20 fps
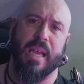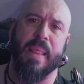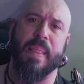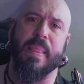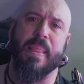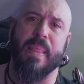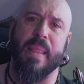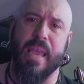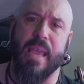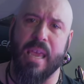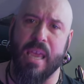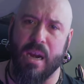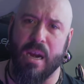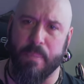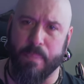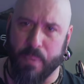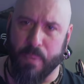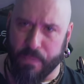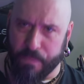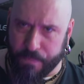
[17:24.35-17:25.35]
and they
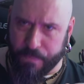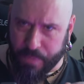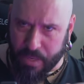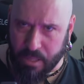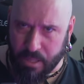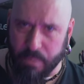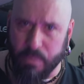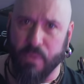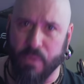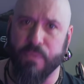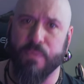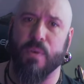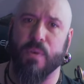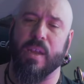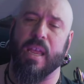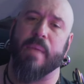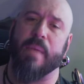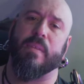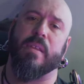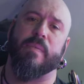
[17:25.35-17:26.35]
are profitable
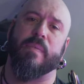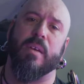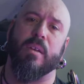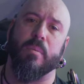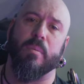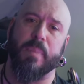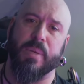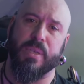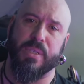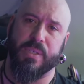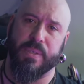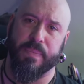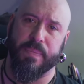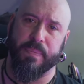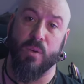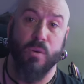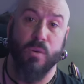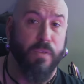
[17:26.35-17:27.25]
for game developers.